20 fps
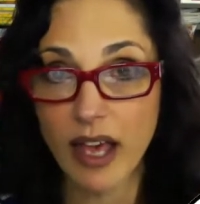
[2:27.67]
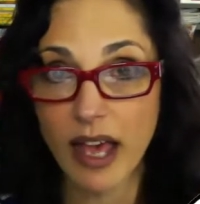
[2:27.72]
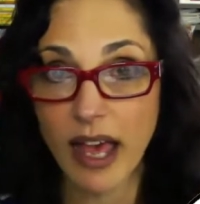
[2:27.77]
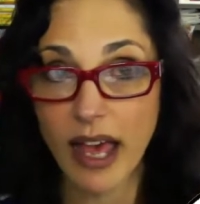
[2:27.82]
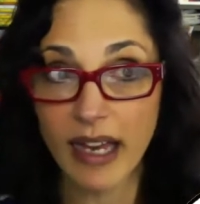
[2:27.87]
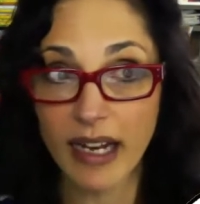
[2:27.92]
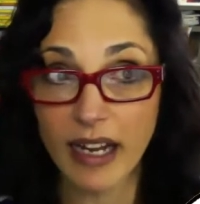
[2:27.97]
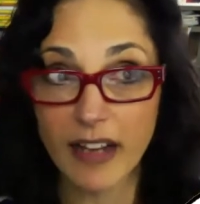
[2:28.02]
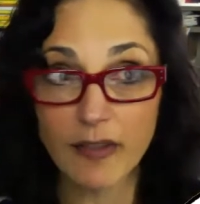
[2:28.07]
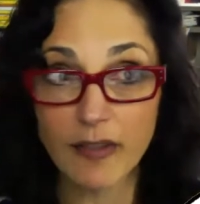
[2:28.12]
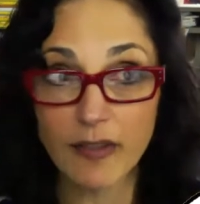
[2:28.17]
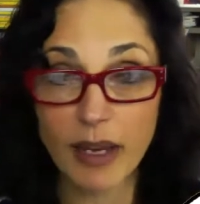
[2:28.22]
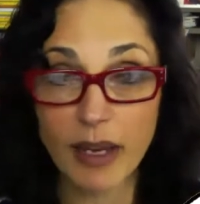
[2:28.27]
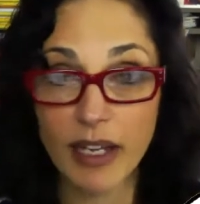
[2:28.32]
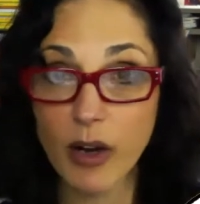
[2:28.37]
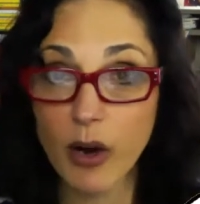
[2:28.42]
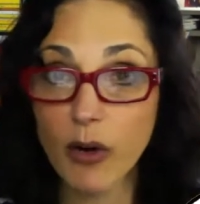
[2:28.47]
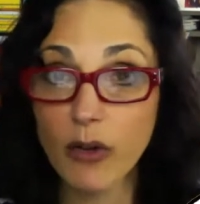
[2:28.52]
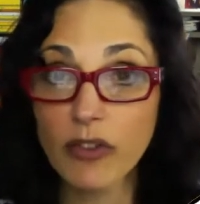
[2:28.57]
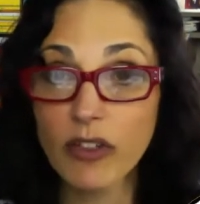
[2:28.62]
and I've made
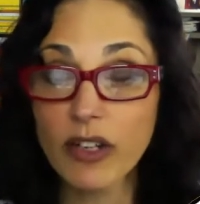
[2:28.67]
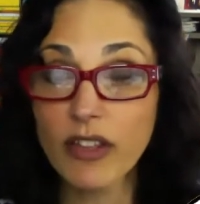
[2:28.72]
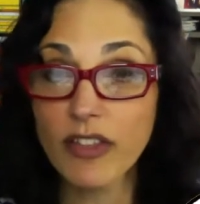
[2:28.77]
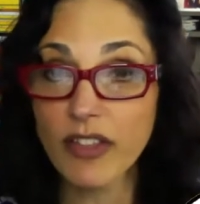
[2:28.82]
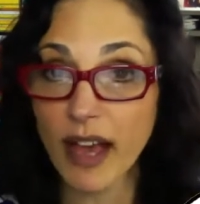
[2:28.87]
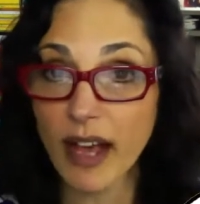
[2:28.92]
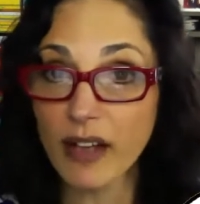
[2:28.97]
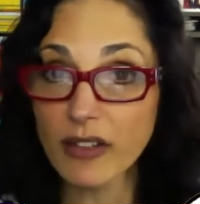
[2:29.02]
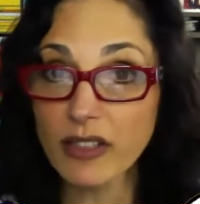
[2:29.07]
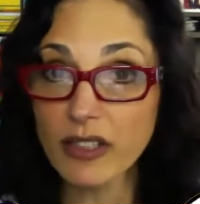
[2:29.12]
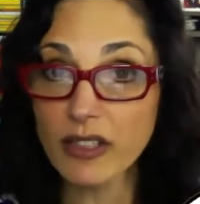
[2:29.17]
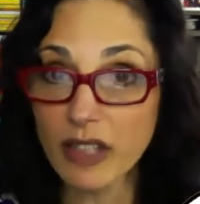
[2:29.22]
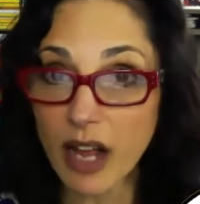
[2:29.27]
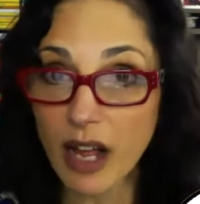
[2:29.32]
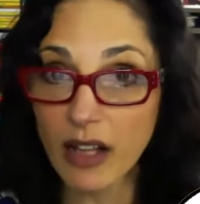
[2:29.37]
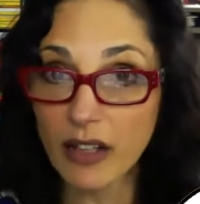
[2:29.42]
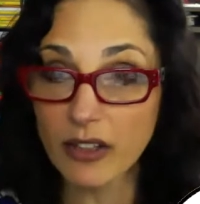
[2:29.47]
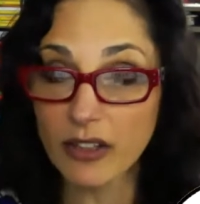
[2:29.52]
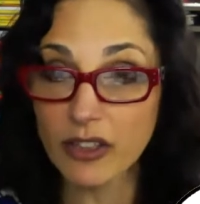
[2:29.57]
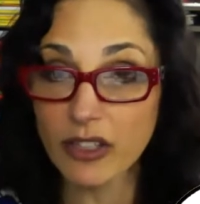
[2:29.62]
over
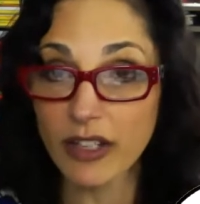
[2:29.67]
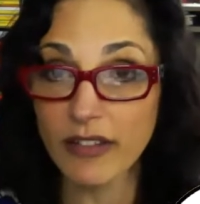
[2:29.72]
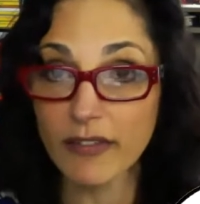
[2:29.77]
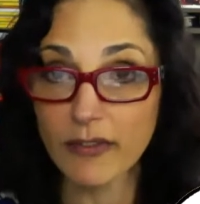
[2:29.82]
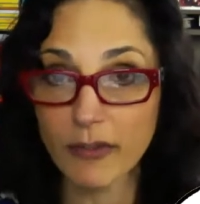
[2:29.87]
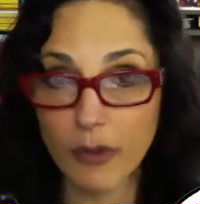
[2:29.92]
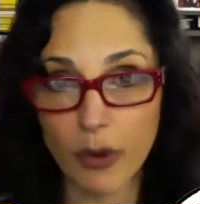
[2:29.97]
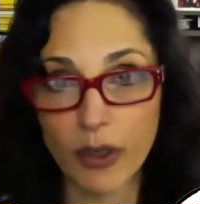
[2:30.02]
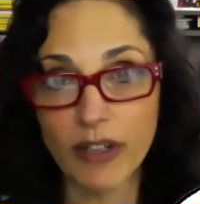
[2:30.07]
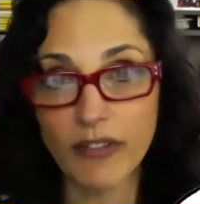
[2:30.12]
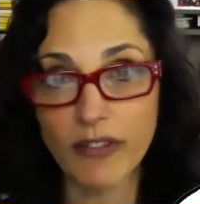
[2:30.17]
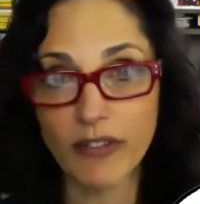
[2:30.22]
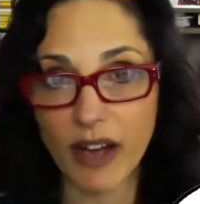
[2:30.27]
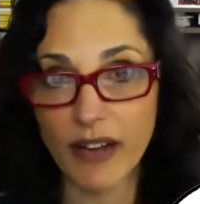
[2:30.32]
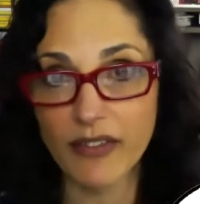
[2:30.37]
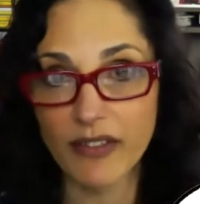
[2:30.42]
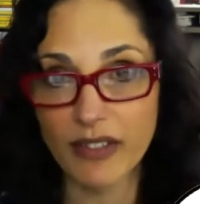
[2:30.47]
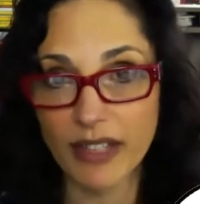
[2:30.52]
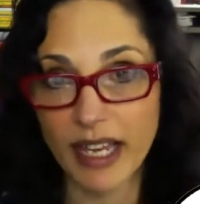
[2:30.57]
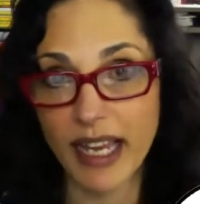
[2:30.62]
$1,000 in
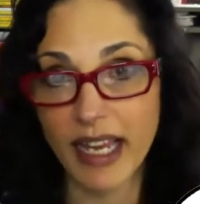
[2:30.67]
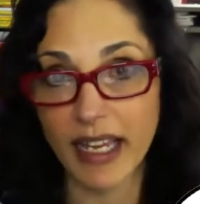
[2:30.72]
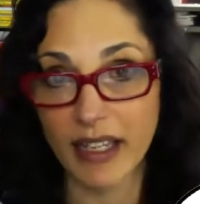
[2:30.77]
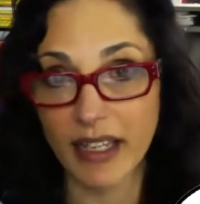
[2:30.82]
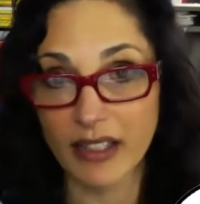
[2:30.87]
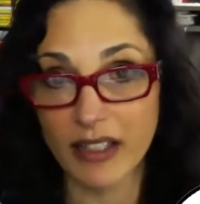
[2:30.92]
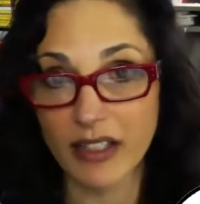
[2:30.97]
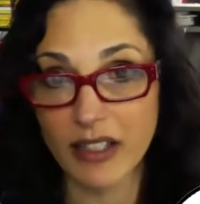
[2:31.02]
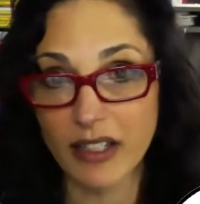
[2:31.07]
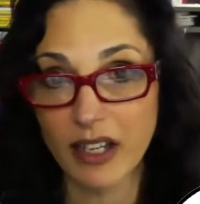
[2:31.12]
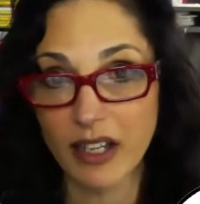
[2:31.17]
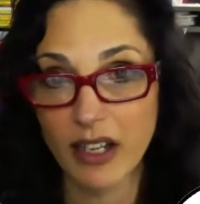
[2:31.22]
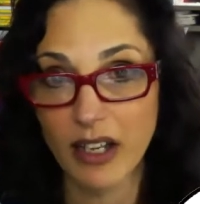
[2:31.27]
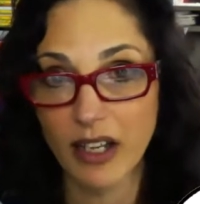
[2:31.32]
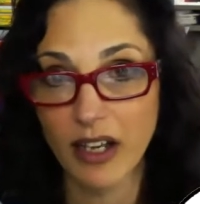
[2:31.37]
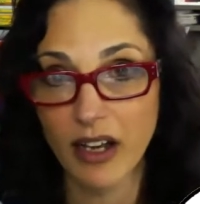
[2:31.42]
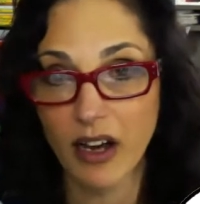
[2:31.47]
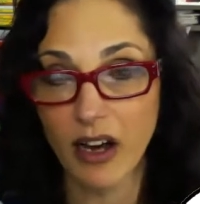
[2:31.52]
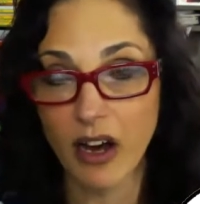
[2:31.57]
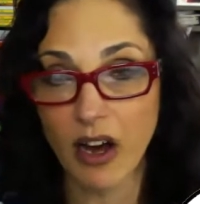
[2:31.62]
45 days
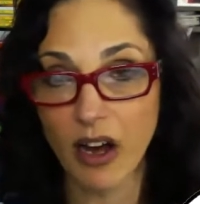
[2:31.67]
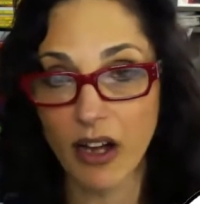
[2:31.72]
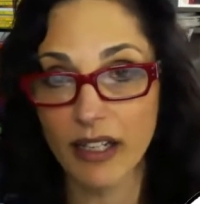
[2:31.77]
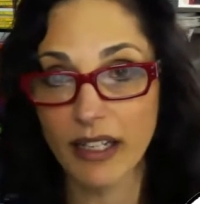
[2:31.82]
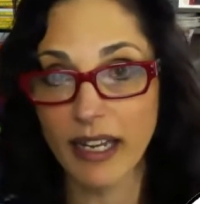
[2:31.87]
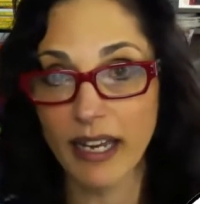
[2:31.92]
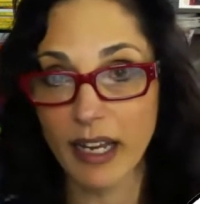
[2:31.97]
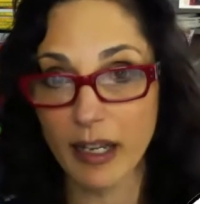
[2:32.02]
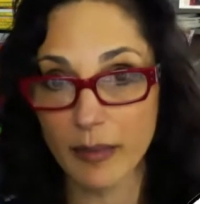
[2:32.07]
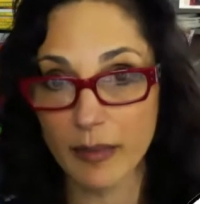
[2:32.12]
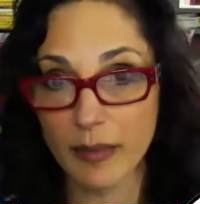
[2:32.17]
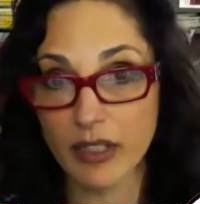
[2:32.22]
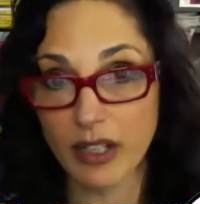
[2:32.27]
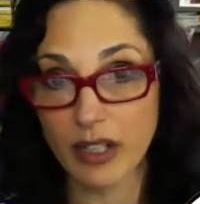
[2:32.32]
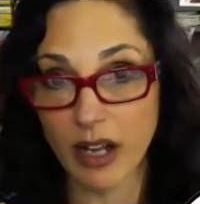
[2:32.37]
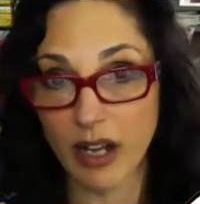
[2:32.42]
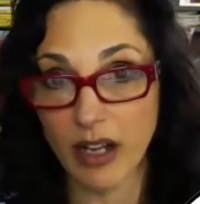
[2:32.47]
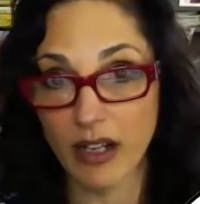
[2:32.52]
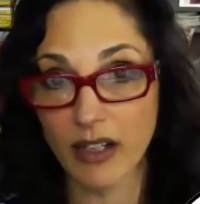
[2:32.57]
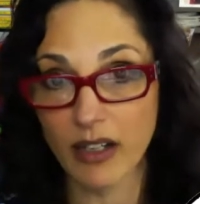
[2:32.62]
on
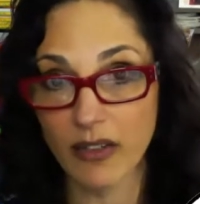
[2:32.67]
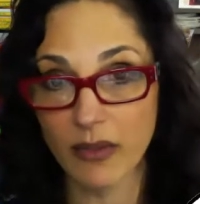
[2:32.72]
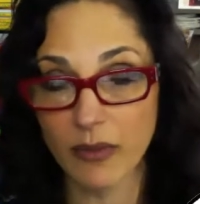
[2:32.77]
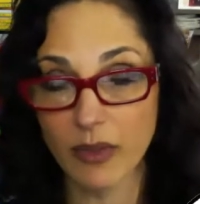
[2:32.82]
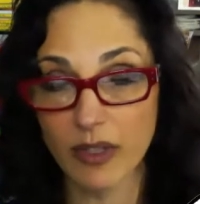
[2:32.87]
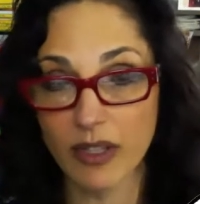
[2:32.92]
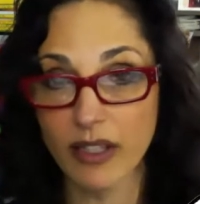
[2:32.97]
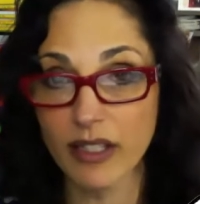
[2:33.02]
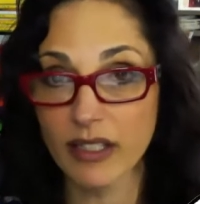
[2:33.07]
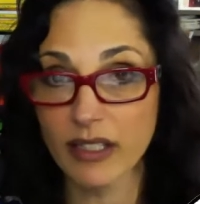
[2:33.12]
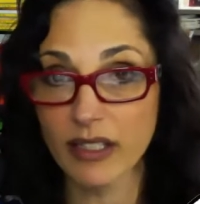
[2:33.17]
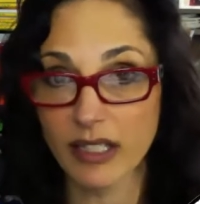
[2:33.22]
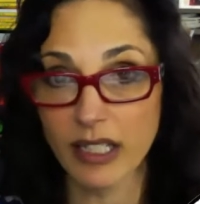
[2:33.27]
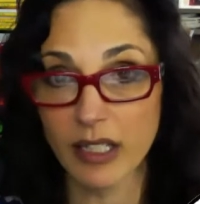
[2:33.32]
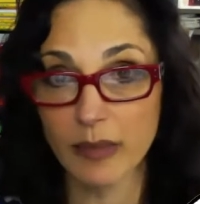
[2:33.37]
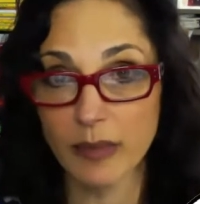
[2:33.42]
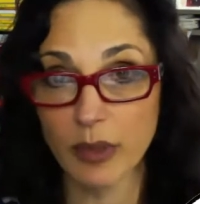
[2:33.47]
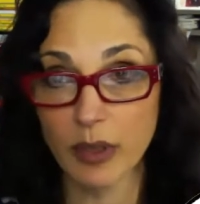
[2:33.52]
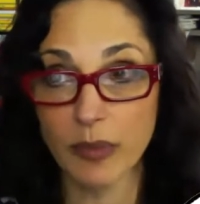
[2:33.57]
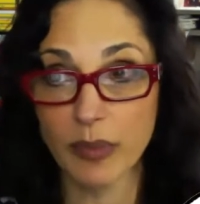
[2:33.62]
Amazon with this
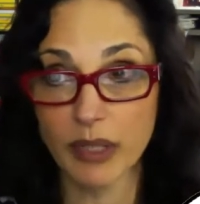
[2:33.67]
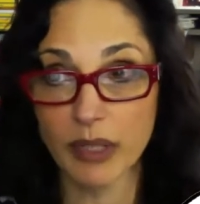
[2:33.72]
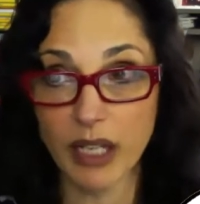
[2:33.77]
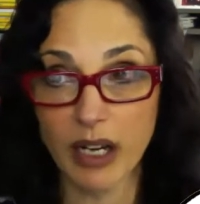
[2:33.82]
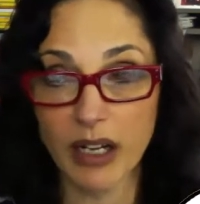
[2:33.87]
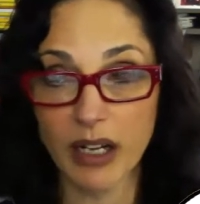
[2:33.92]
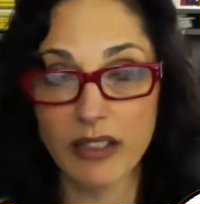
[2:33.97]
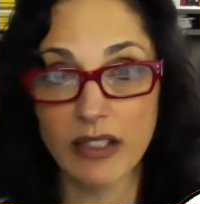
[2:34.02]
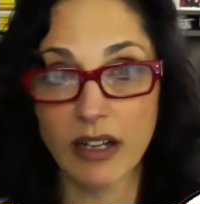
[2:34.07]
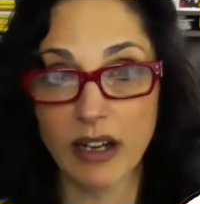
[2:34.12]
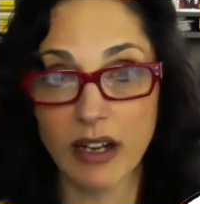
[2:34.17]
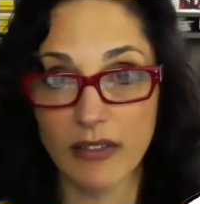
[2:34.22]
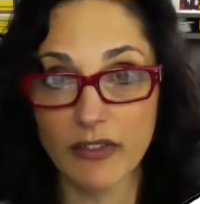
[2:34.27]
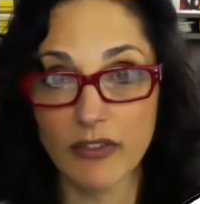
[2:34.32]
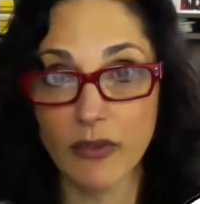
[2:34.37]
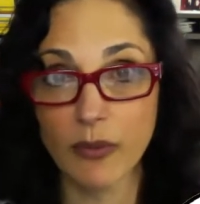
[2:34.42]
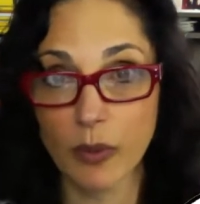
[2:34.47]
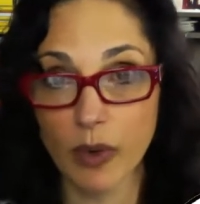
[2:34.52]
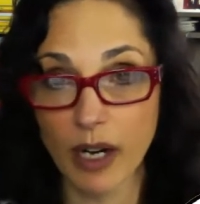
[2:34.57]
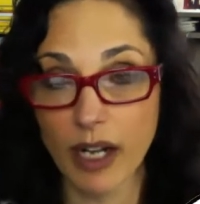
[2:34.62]
ebook because of
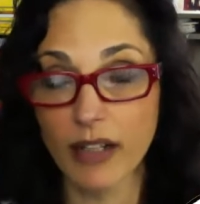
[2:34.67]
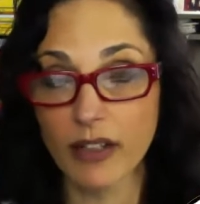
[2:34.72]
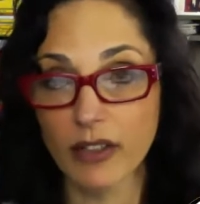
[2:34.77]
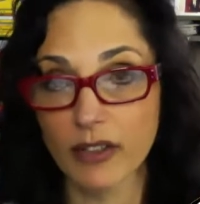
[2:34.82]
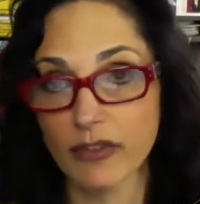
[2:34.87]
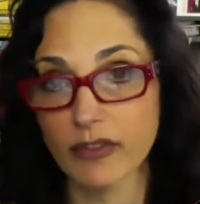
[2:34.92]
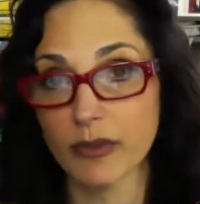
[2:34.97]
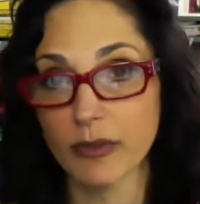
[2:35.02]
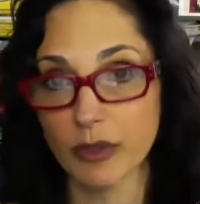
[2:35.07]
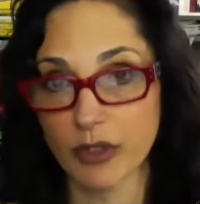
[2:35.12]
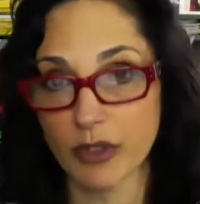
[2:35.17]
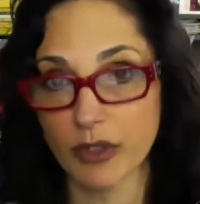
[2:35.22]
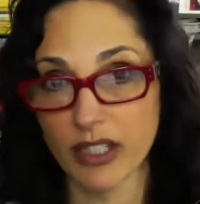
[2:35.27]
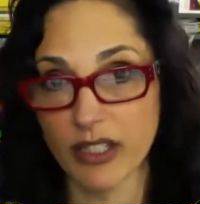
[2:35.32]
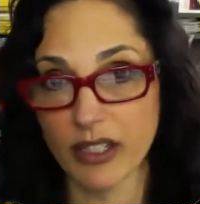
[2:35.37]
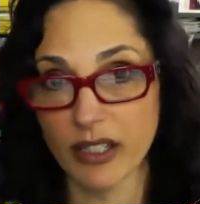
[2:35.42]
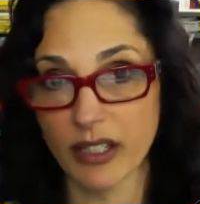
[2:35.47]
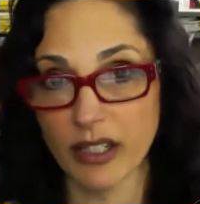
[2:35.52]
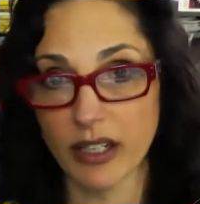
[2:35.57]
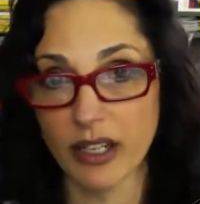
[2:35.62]
what I learned from
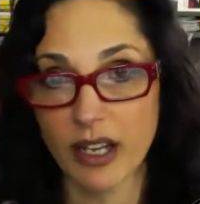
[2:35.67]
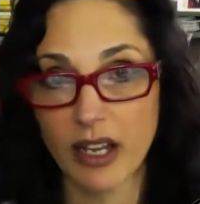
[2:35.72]
Kristen.